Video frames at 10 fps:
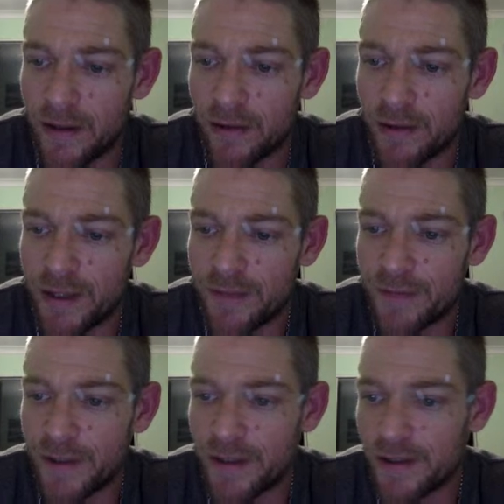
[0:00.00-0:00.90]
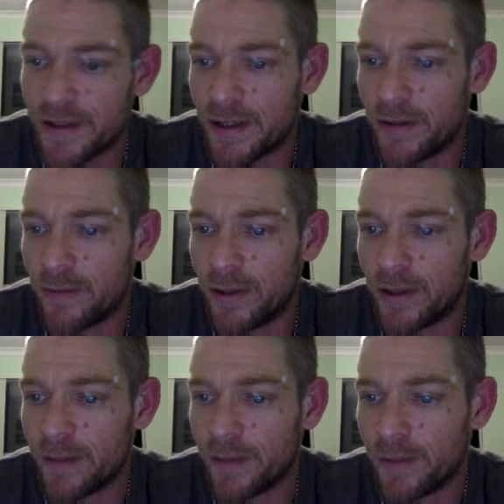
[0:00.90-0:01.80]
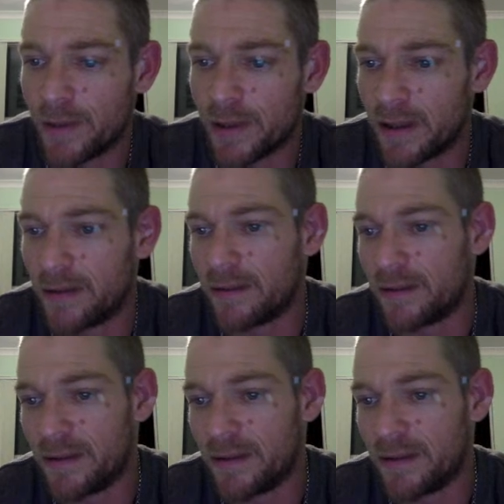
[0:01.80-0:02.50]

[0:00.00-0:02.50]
Now all these files are what you're going to be working on.